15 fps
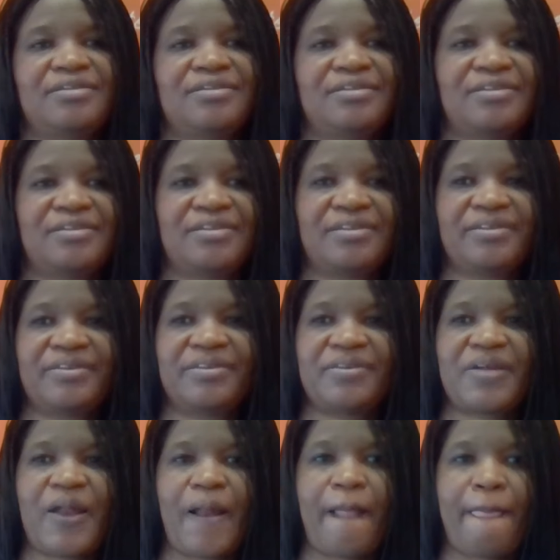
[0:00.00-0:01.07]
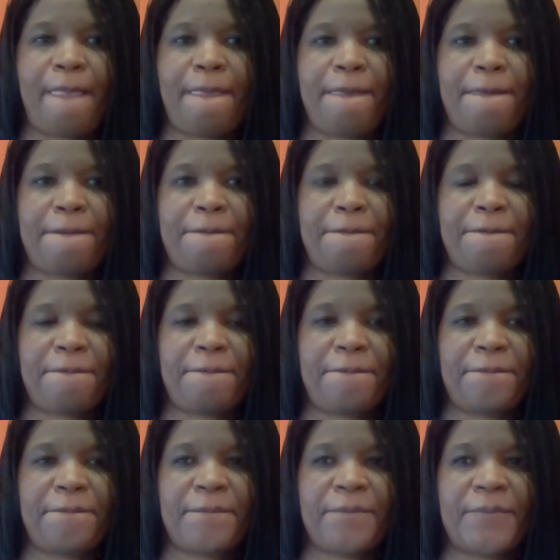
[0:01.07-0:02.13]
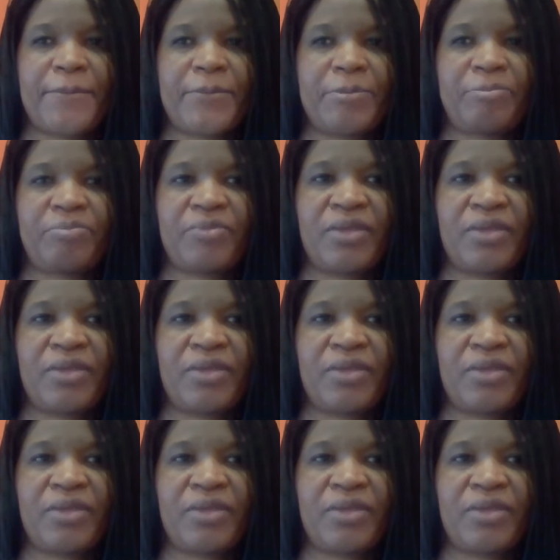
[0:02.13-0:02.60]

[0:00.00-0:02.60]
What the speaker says: (no one is talking)